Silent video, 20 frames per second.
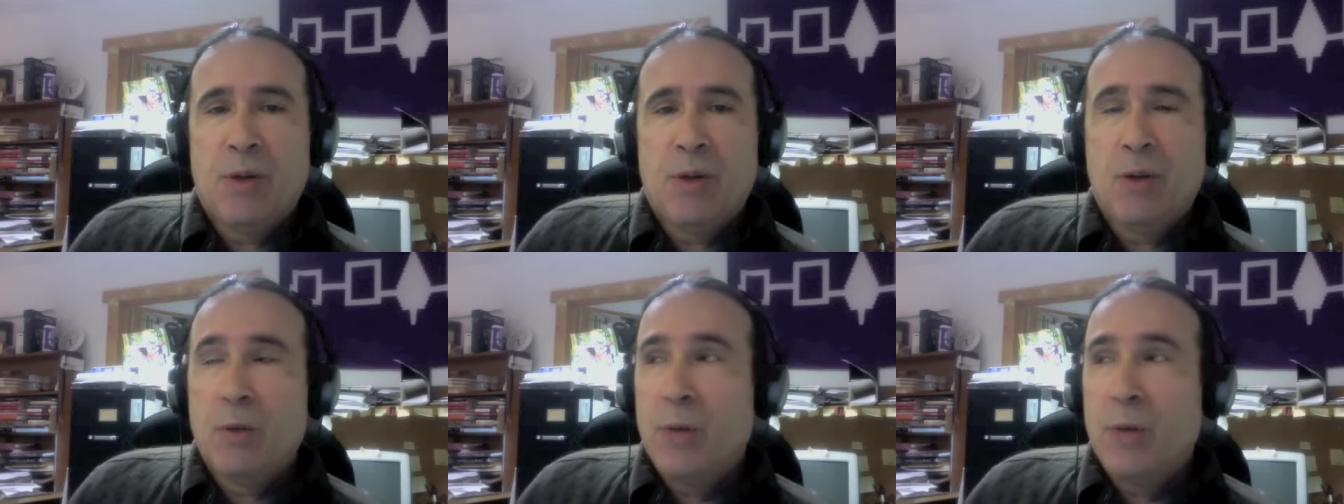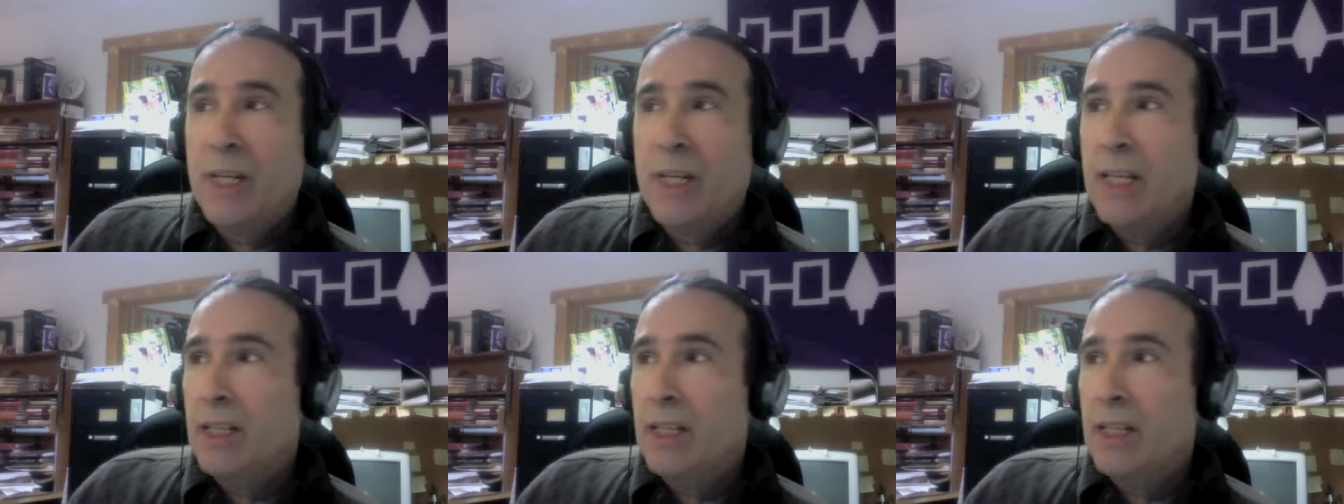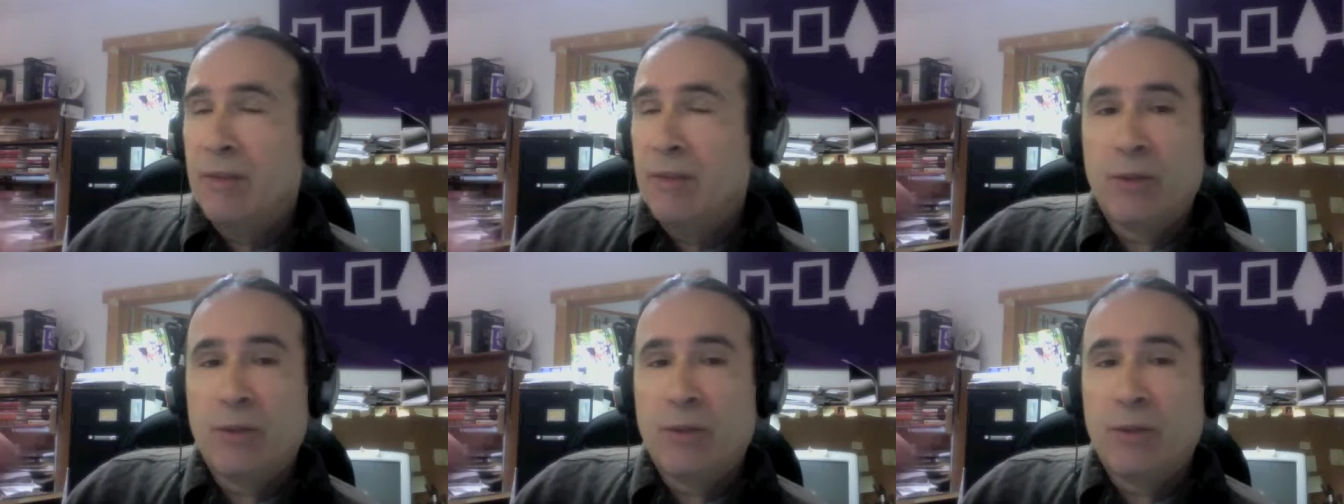Do we get the
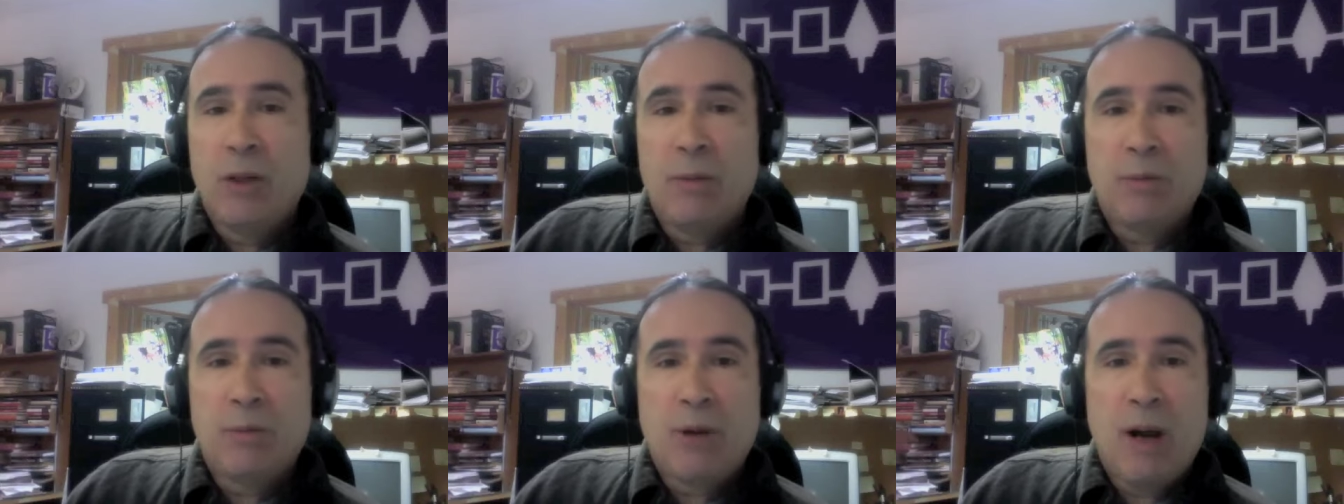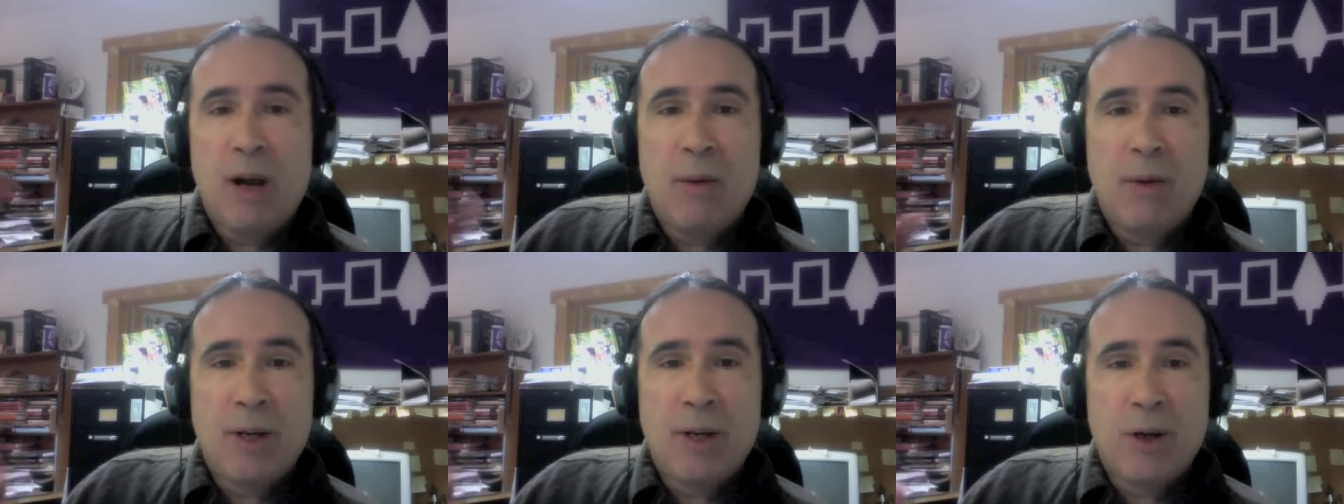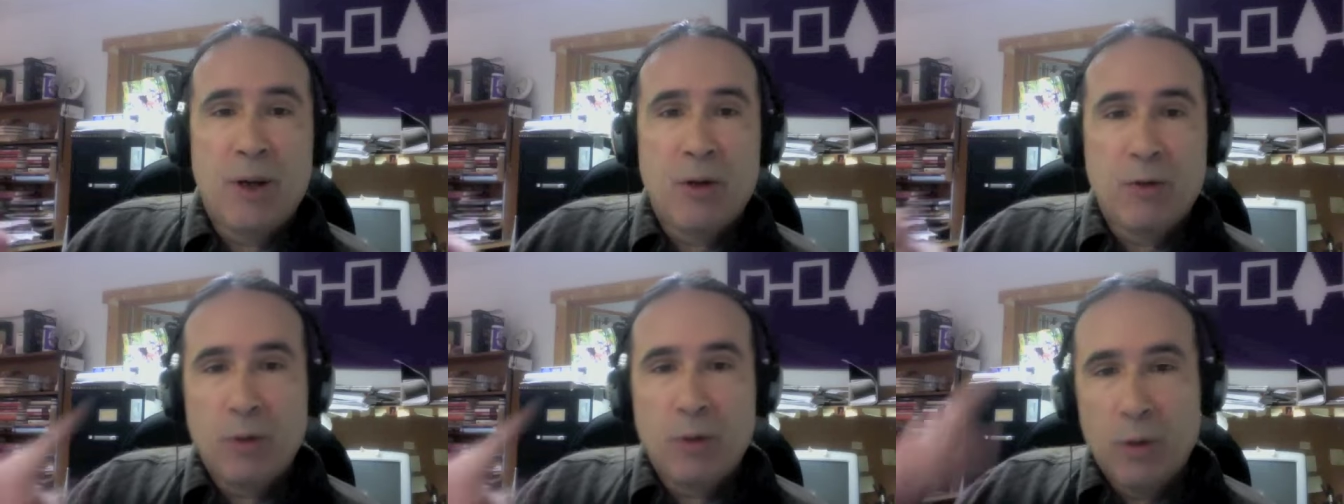Florida primary
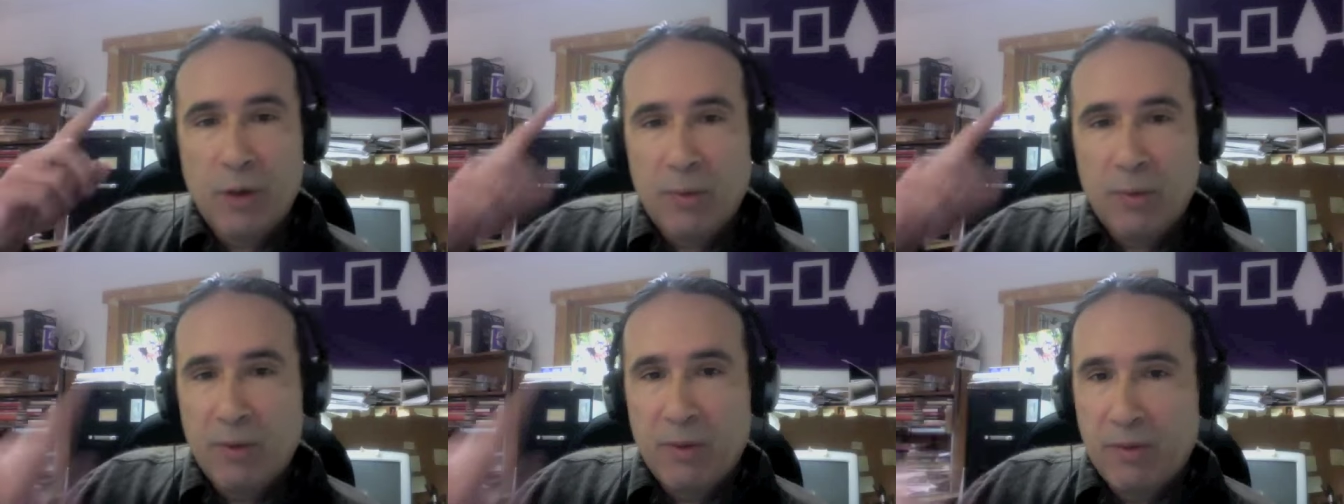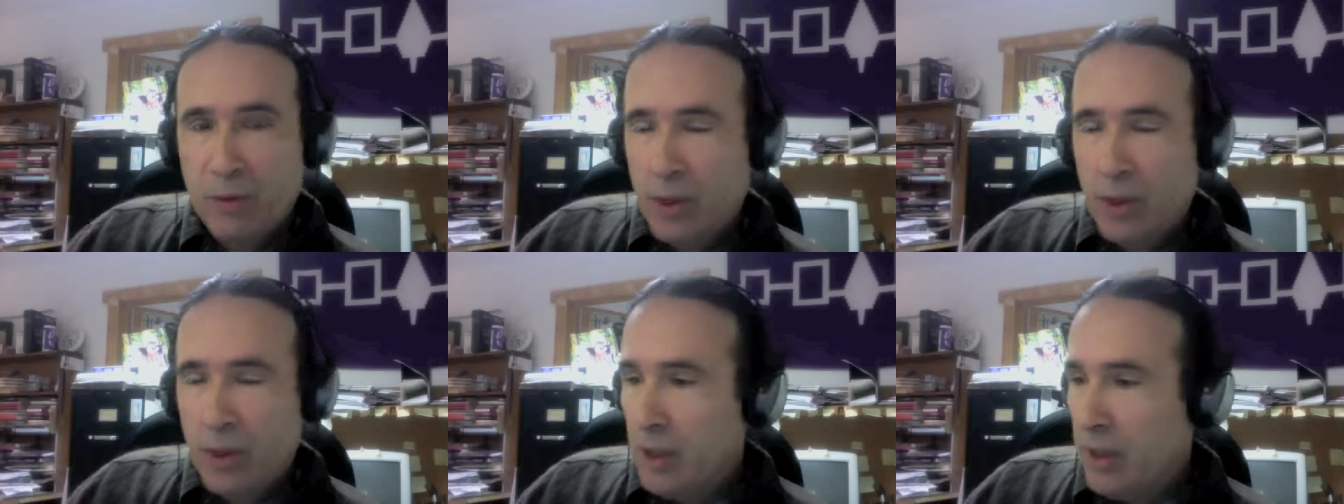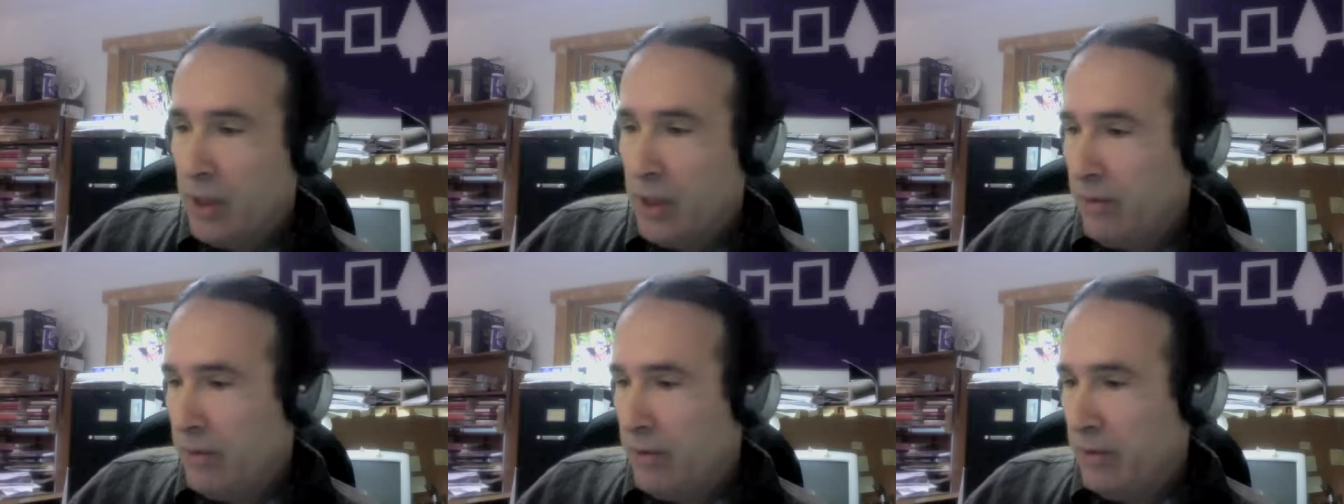over with before you
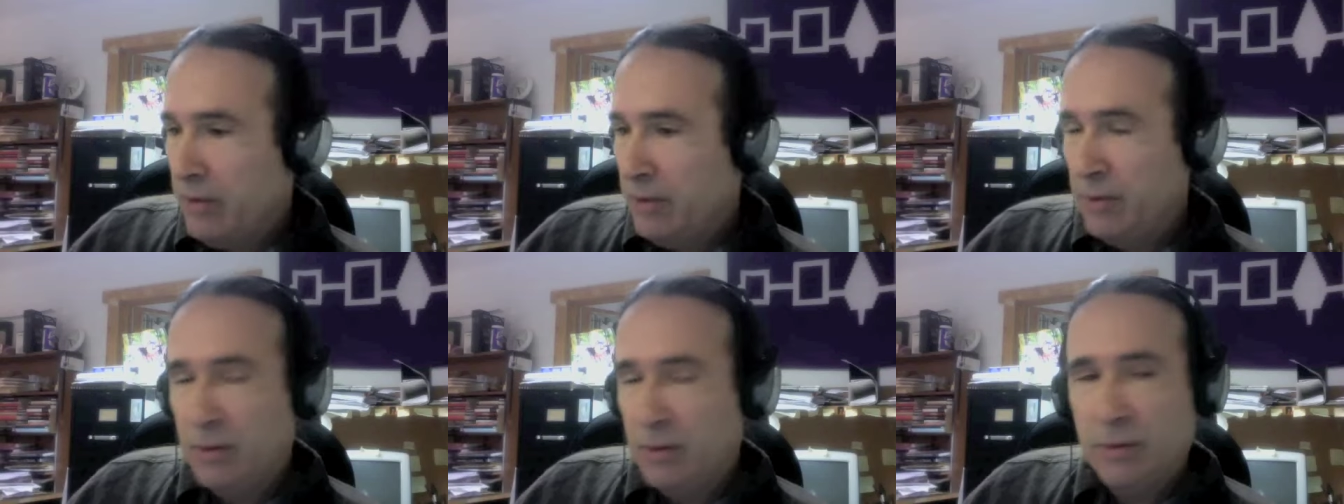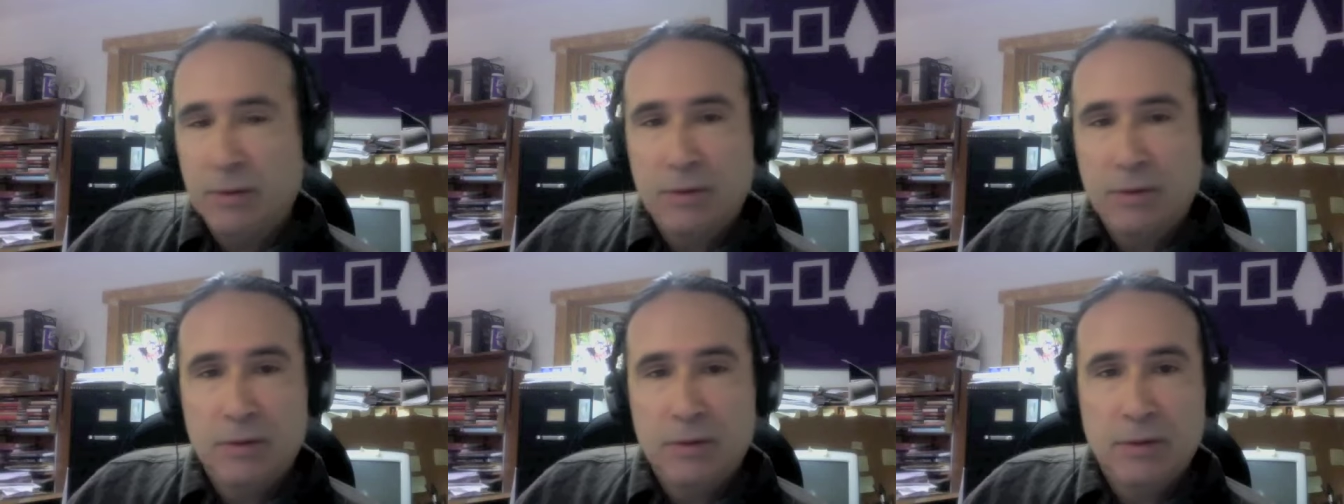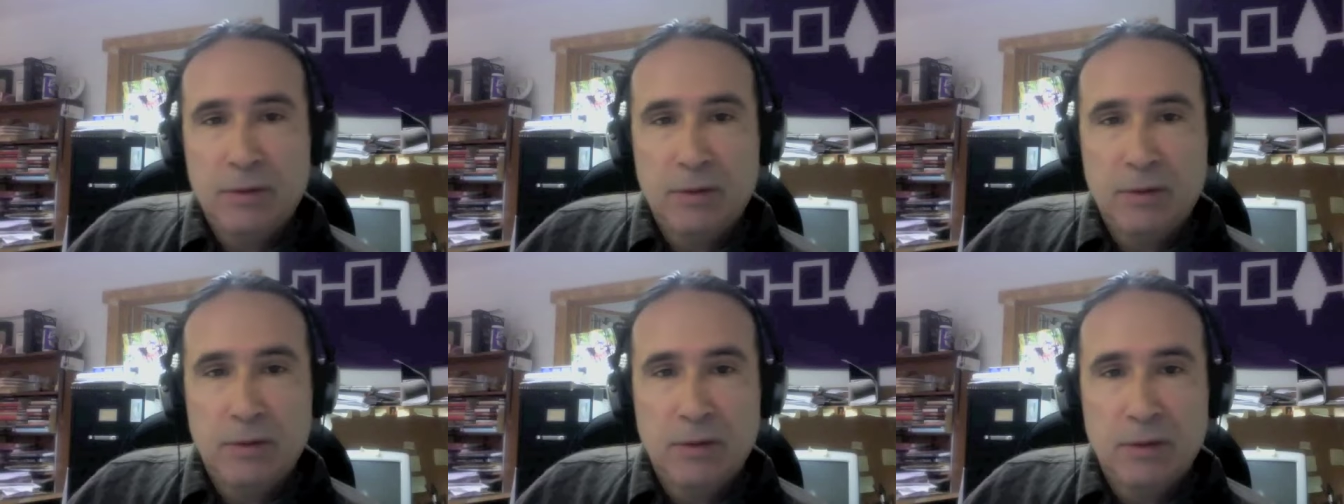leave?
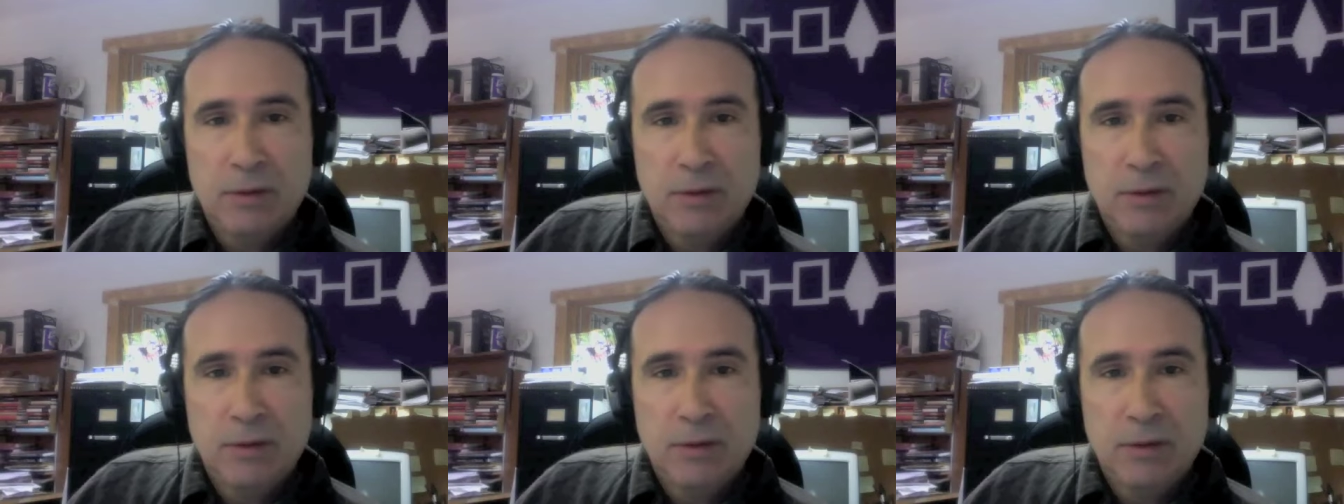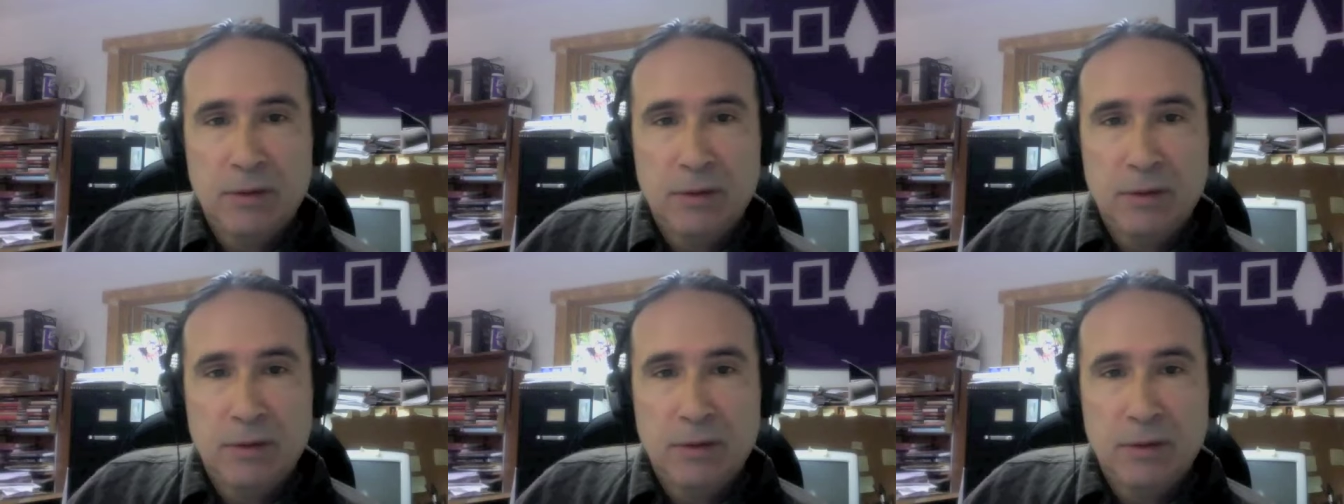Yes.